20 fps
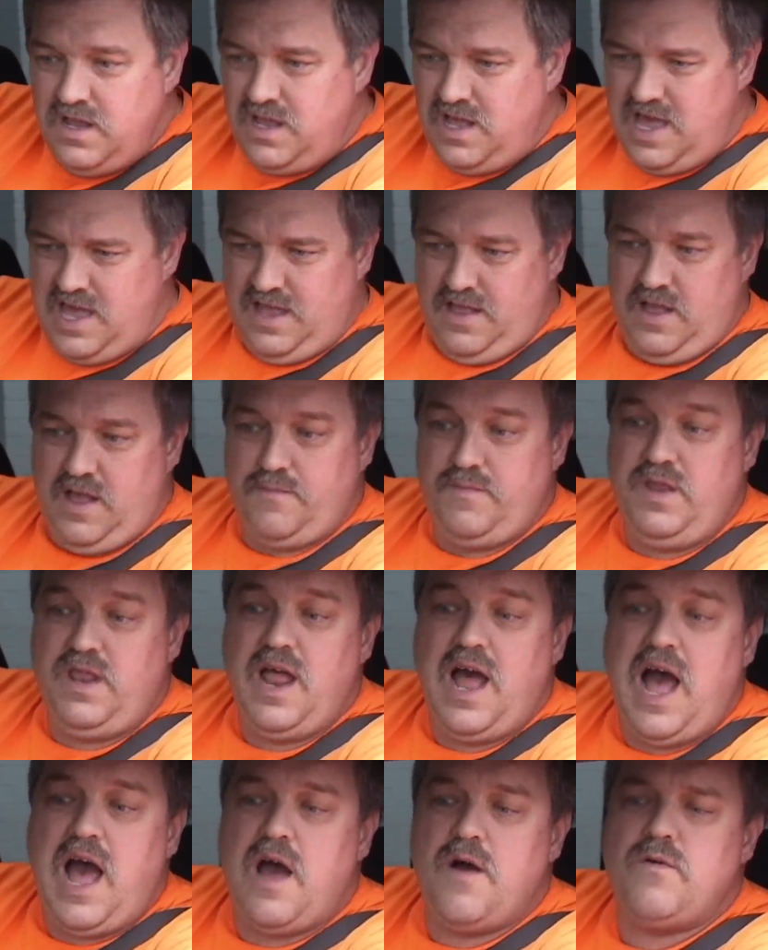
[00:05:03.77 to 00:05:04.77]
I, I, mean,
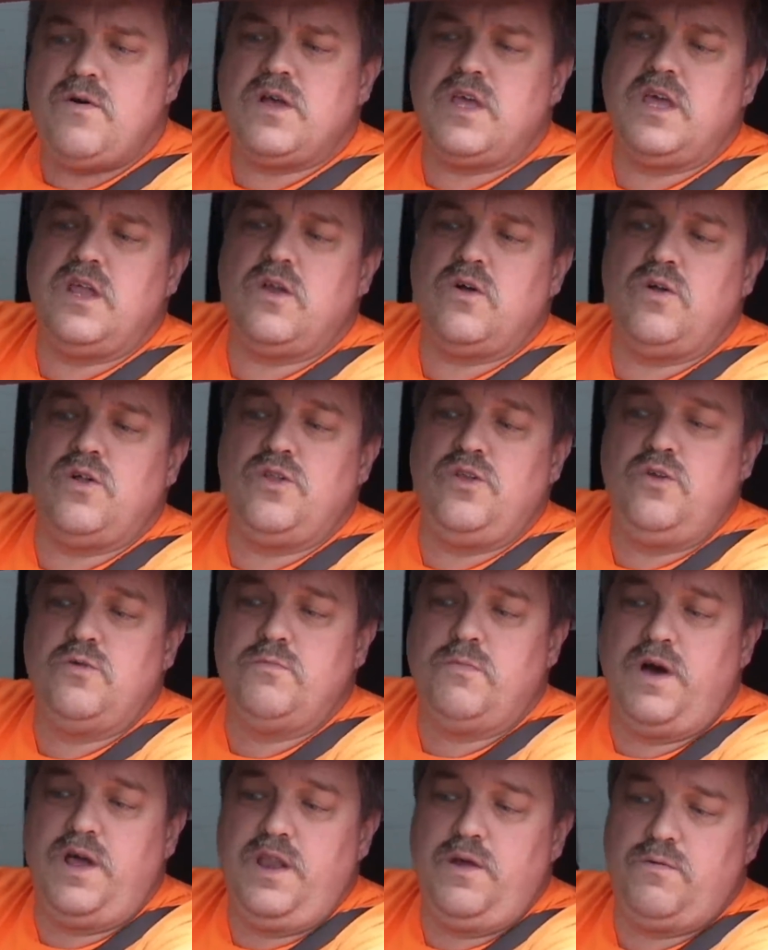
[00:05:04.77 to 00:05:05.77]
I will get a hold of you
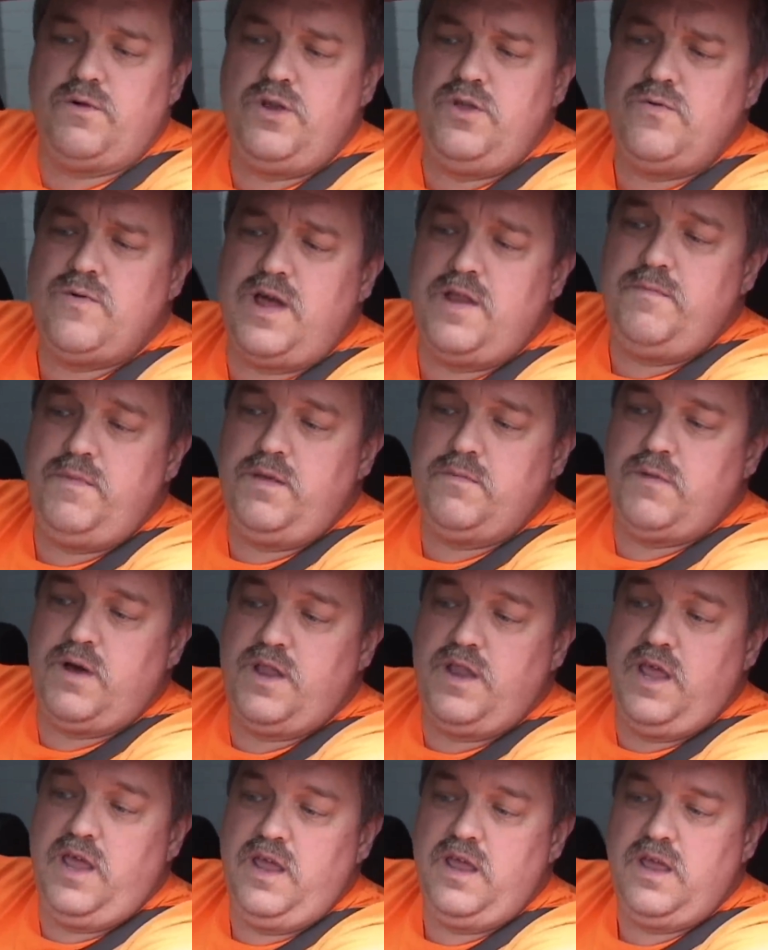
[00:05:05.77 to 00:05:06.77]
Monday. Where do you want to meet
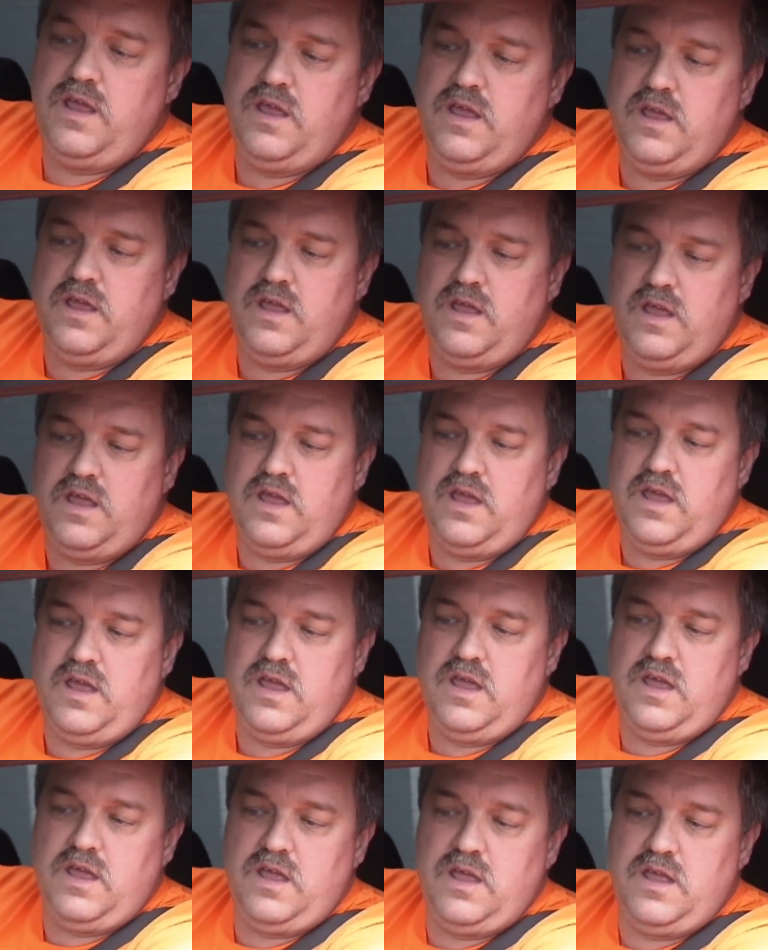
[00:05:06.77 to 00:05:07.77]
Monday?
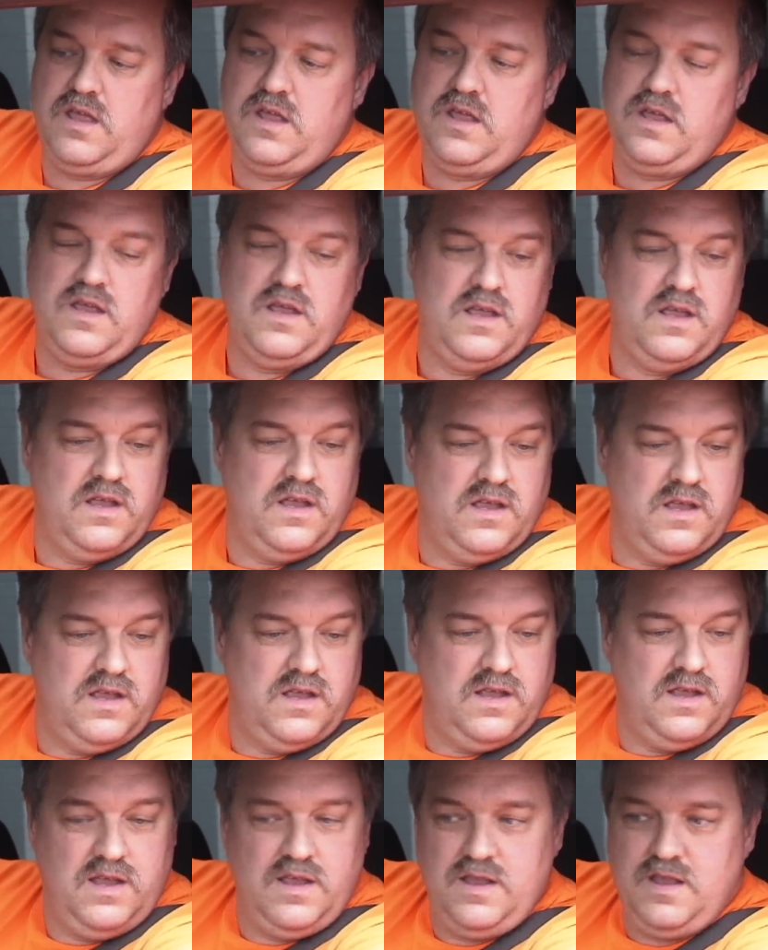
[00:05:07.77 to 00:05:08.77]
What's the address of your
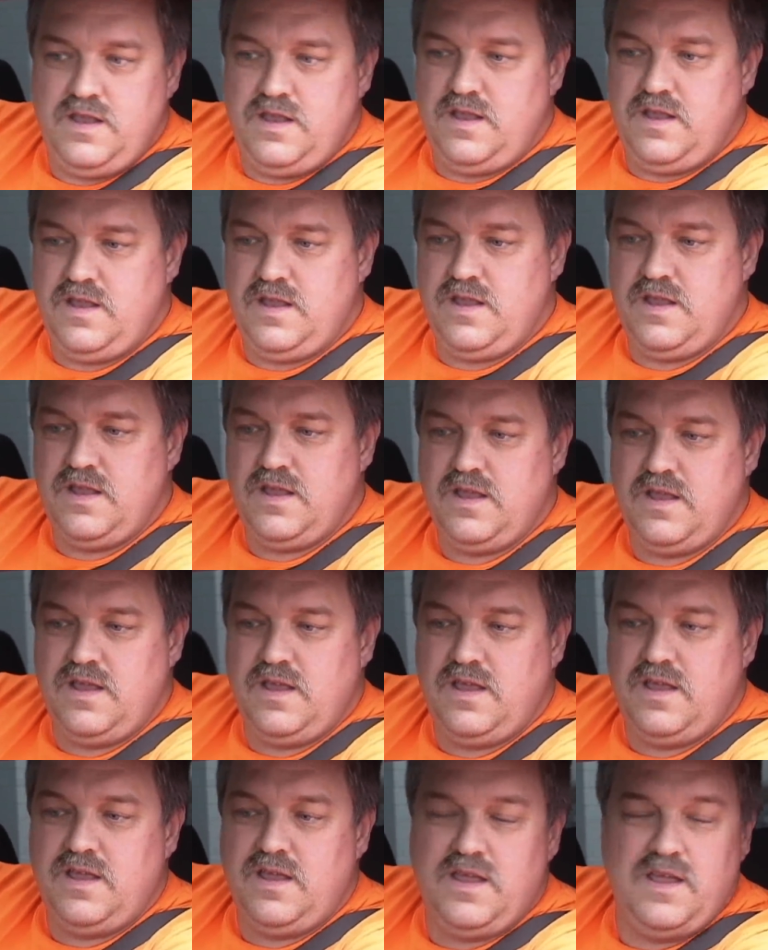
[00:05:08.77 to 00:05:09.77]
office? Because I went looking for
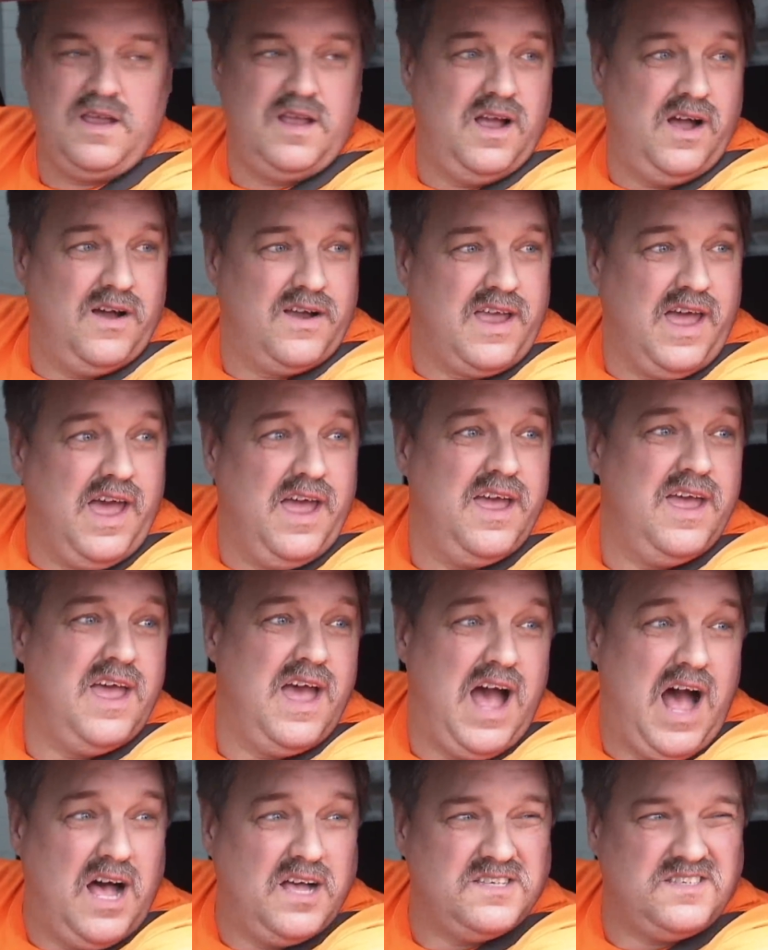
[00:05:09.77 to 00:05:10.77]
your office. Okay.
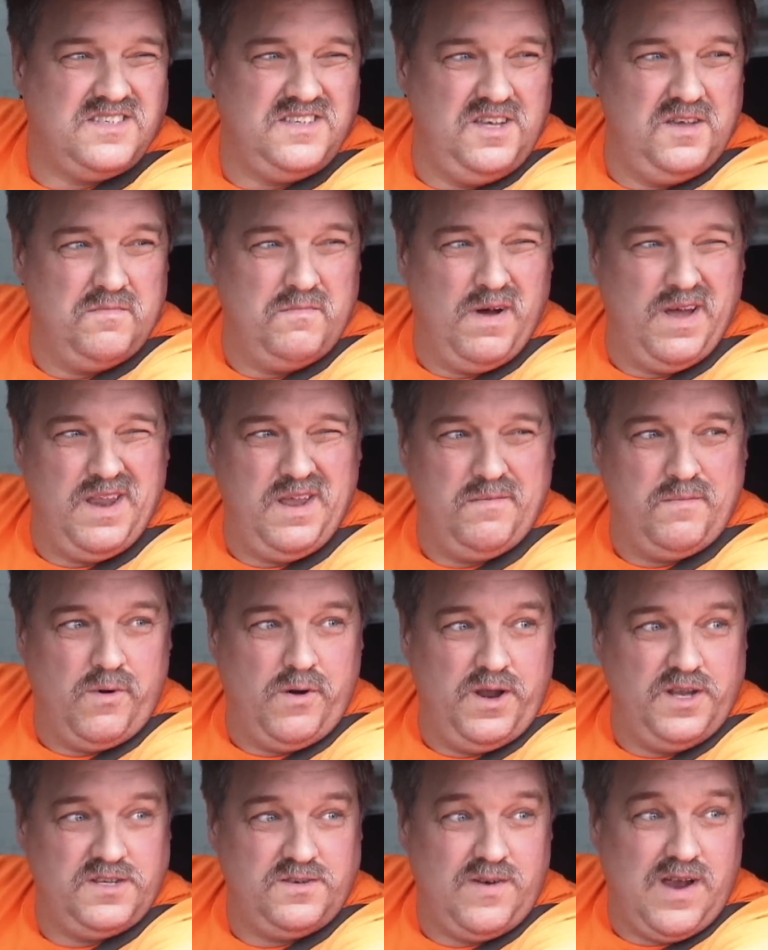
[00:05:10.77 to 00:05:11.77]
I'll see you Monday
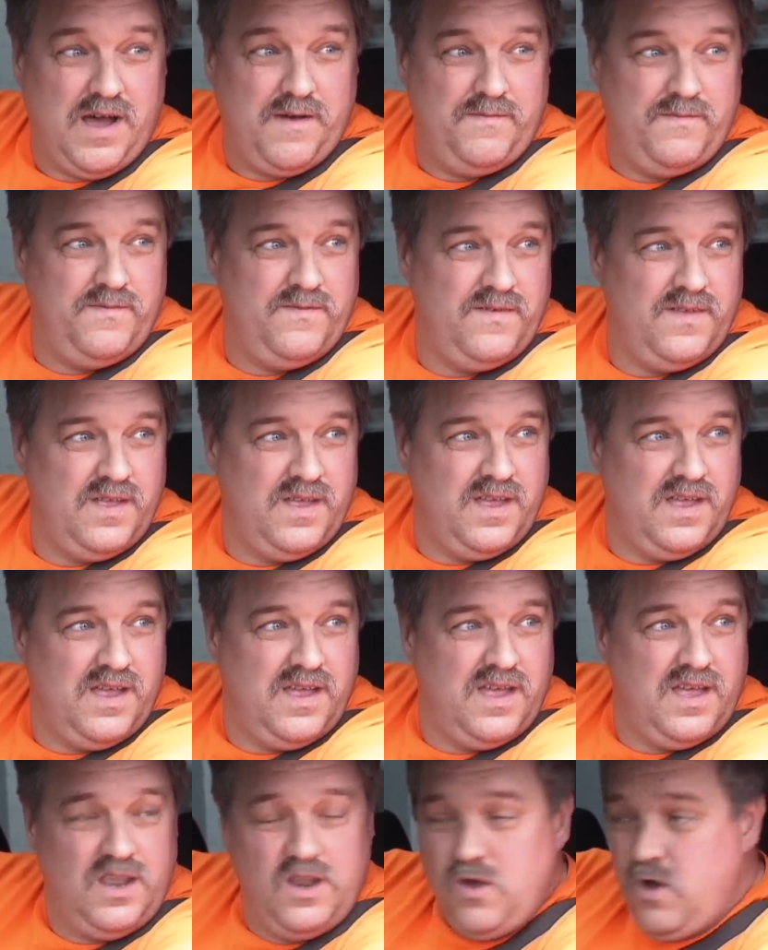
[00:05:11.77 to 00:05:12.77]
morning, Rob. See, you're
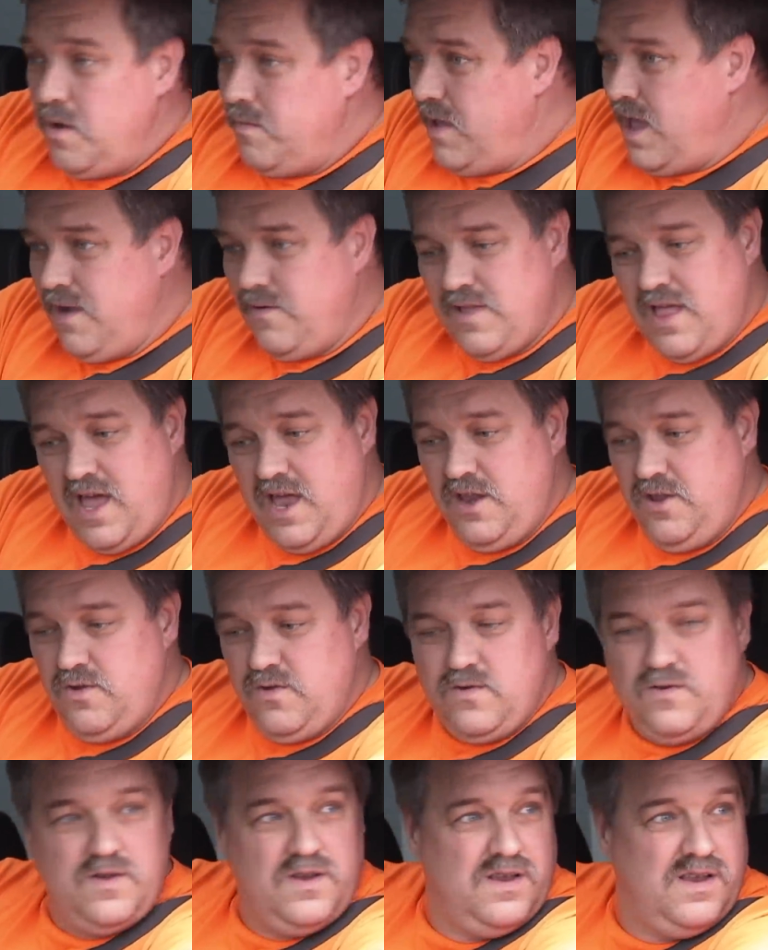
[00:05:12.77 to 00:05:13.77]
lying. No, I'm not lying. You're
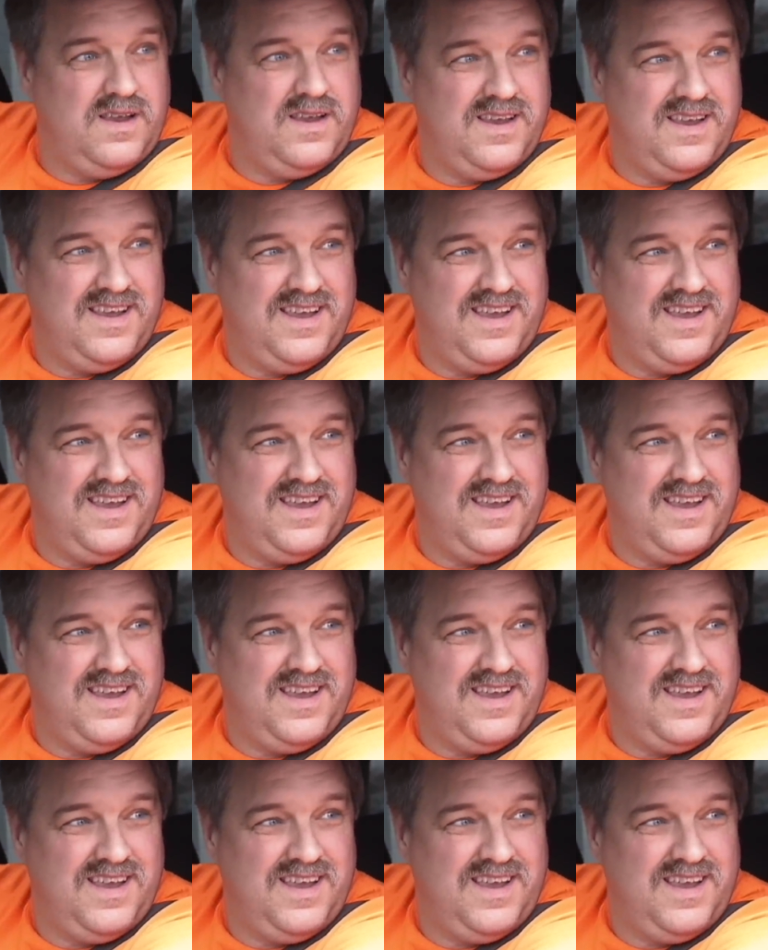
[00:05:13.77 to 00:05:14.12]
lying to me,